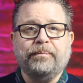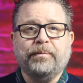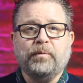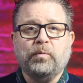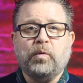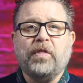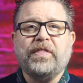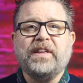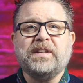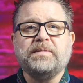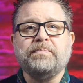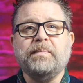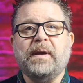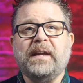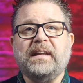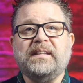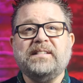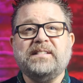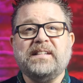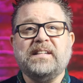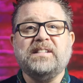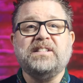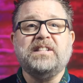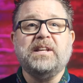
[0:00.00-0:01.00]
What this
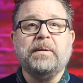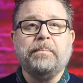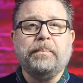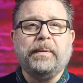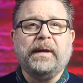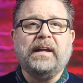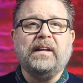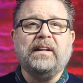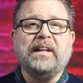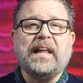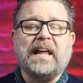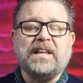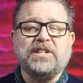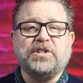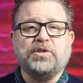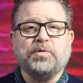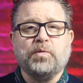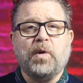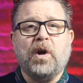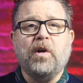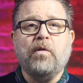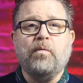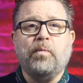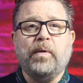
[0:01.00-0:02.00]
means is the appeal has
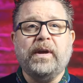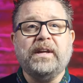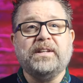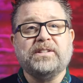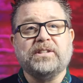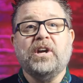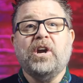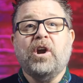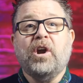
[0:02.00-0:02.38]
12 weeks